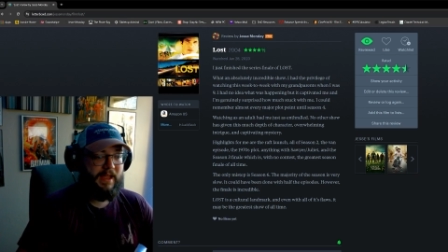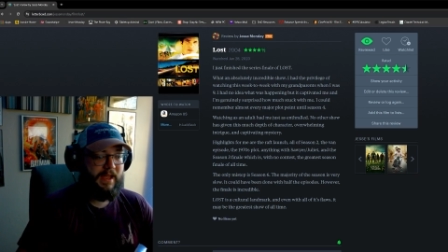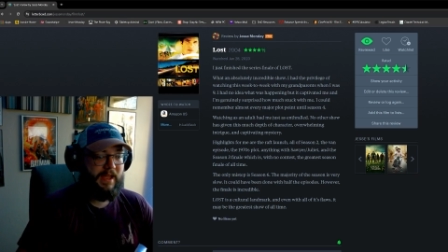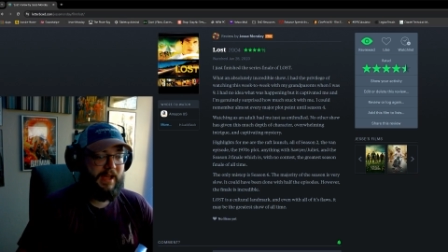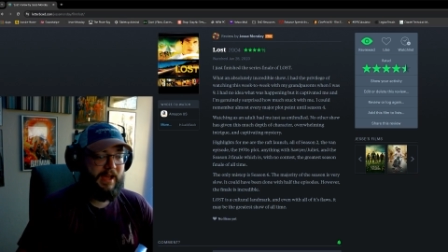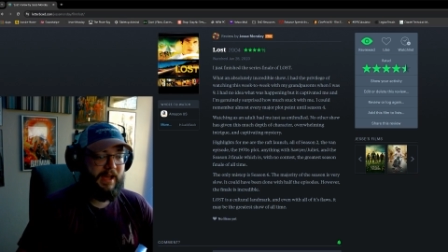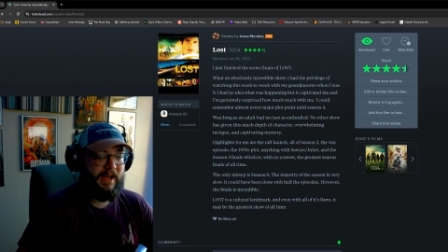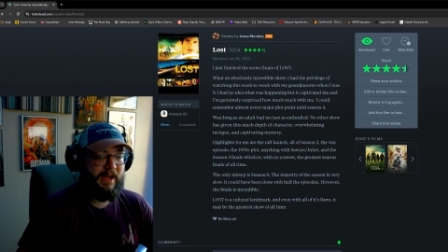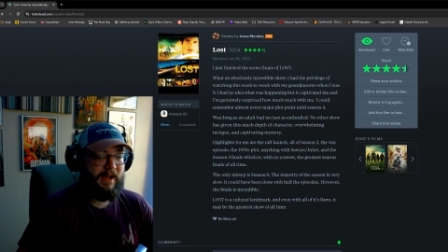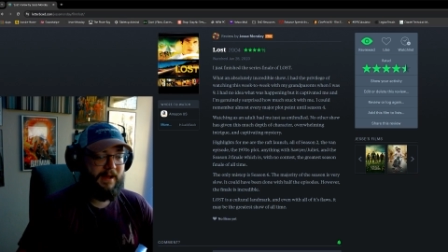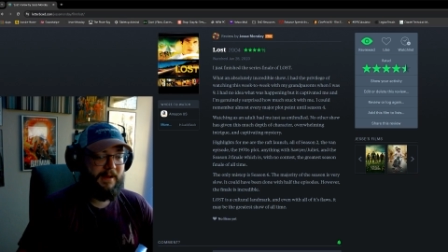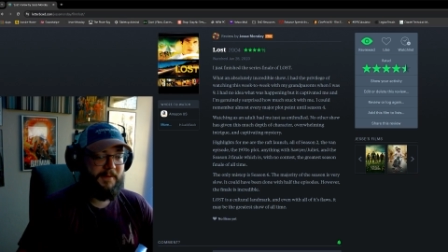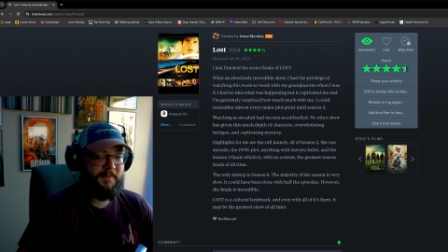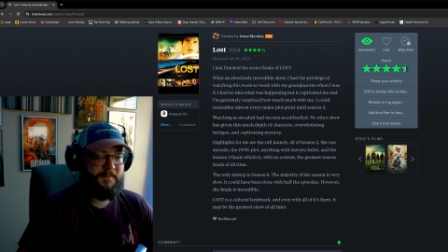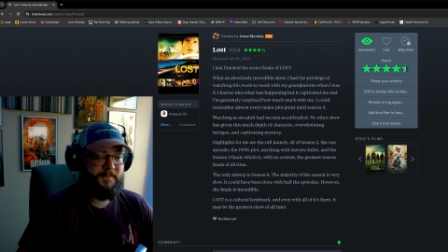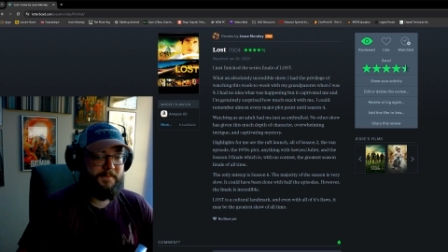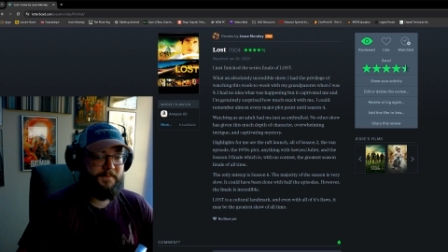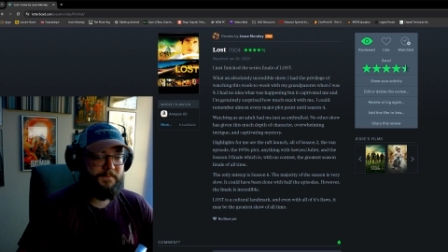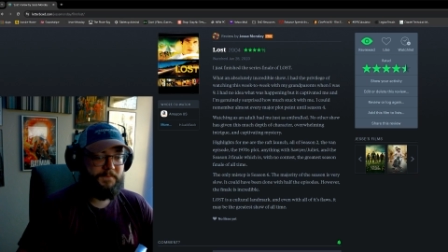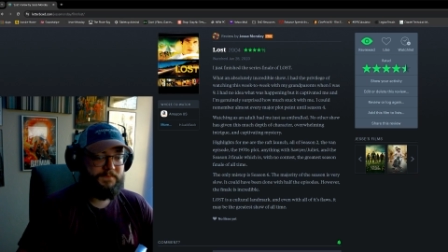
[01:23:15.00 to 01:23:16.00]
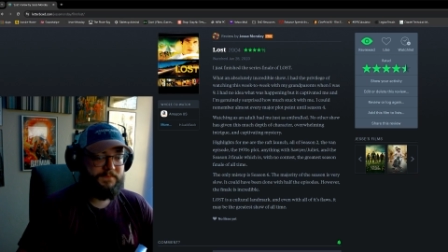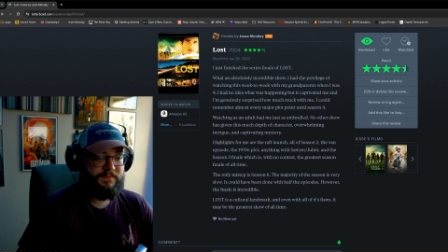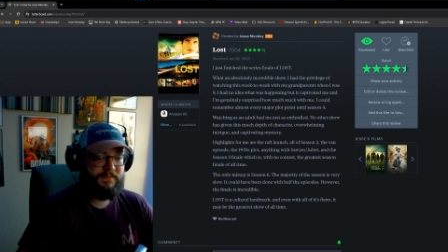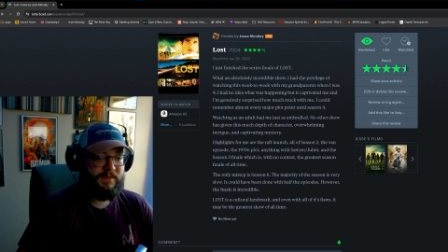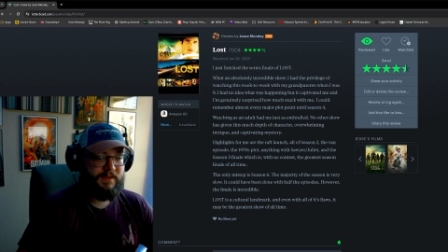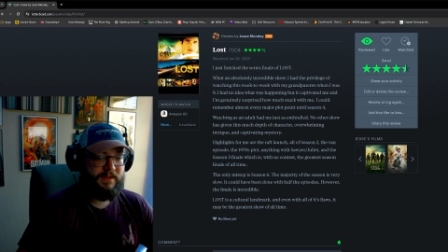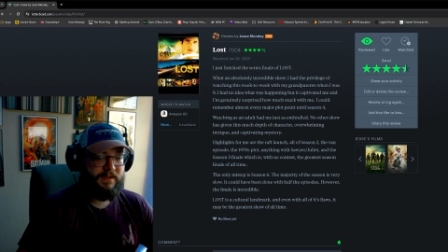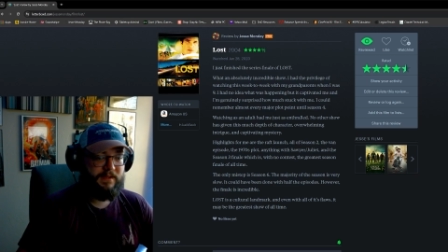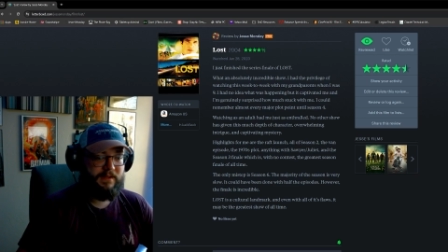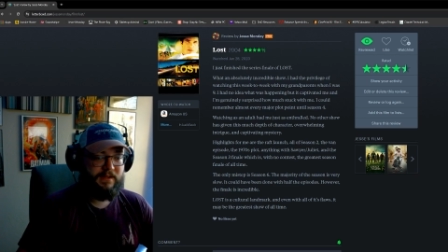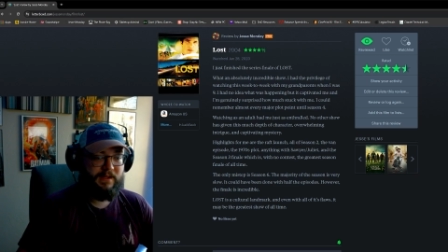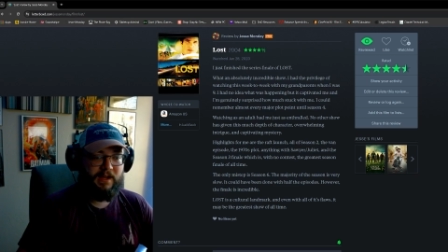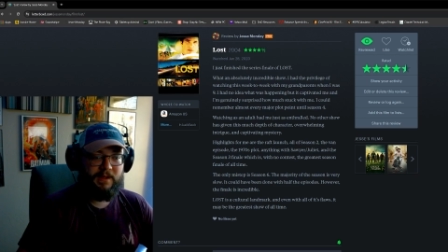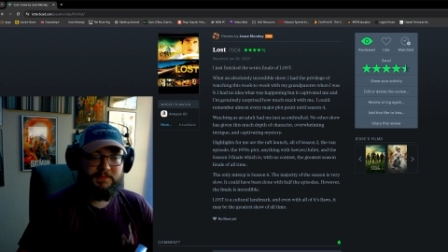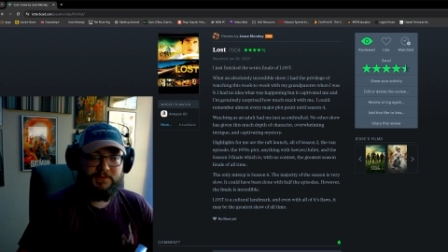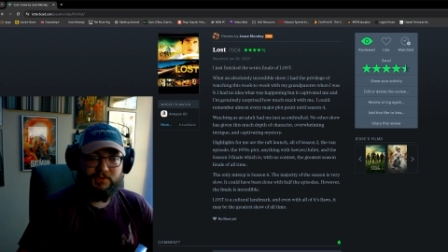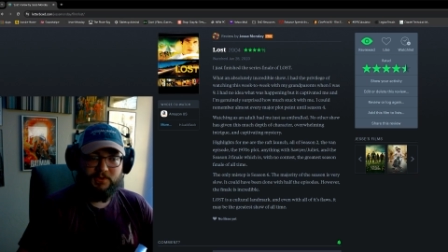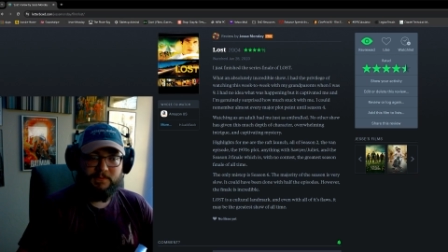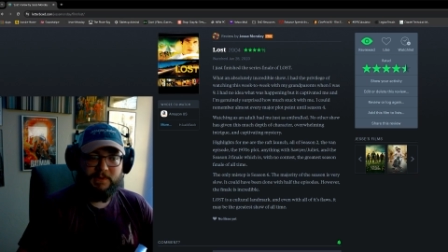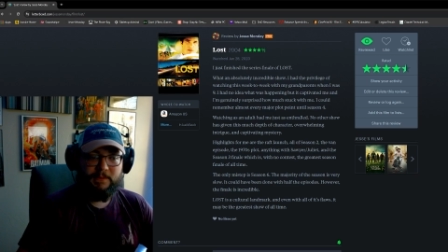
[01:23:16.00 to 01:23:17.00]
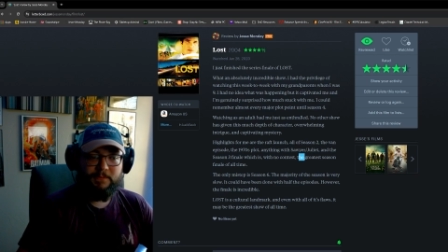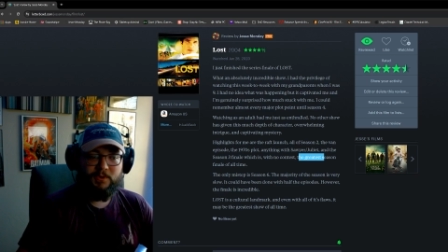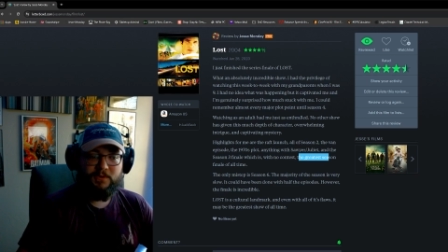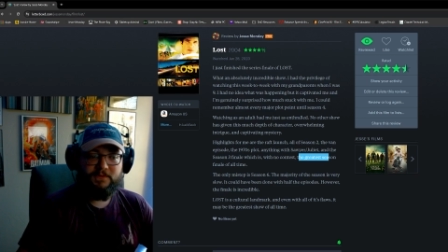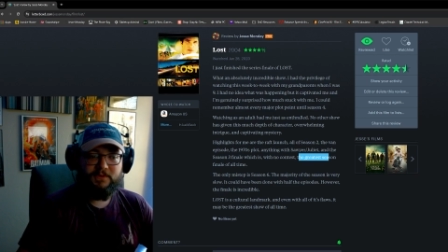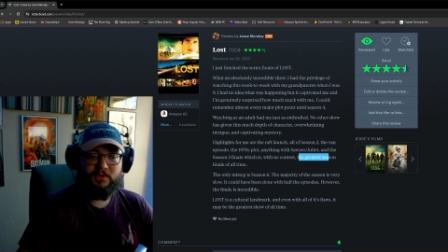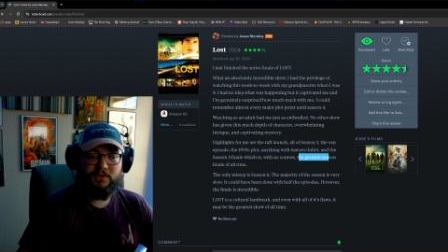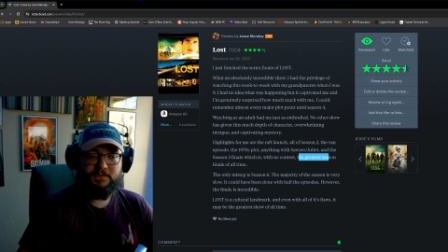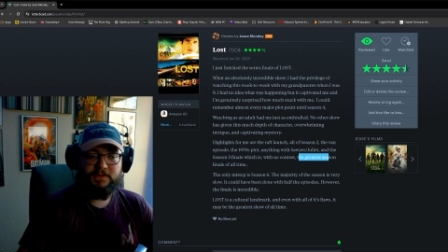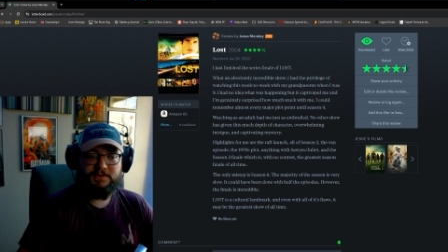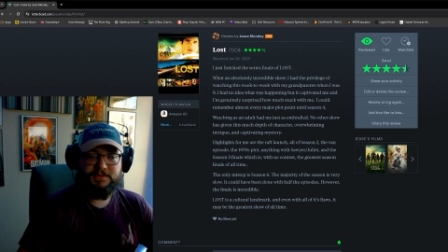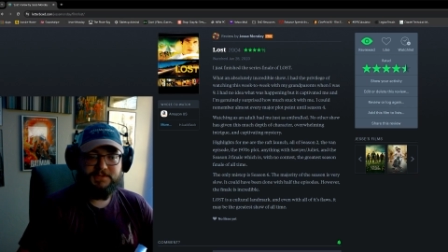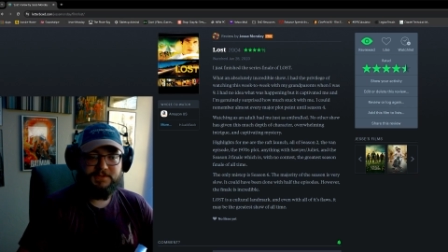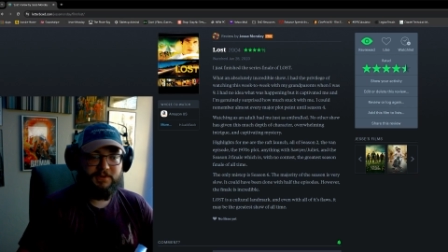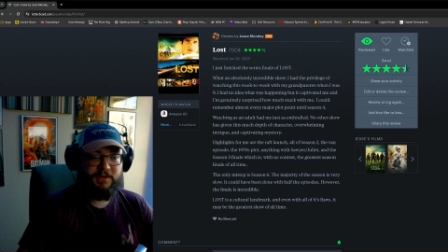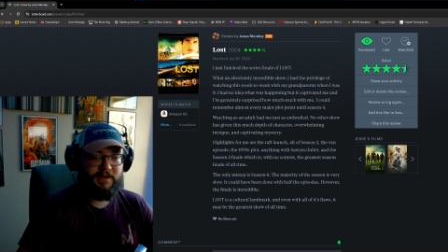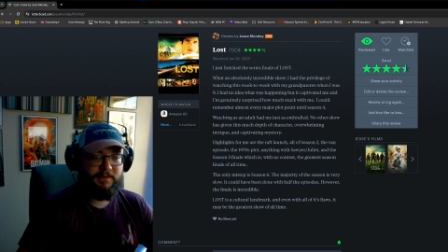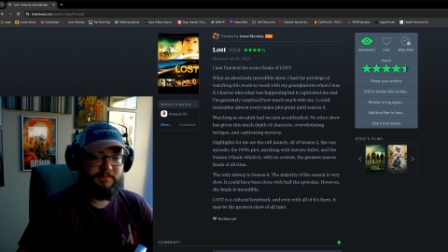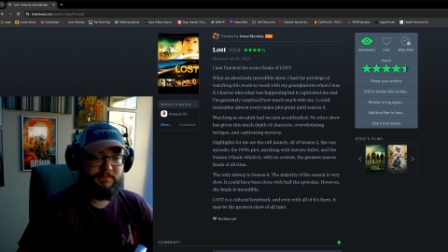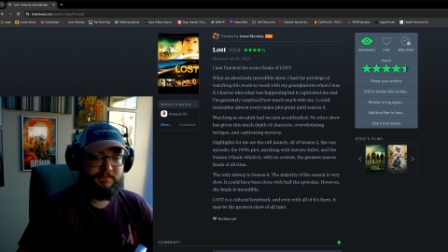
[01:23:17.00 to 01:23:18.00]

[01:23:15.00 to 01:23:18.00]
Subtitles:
I'm doing my movie review stream.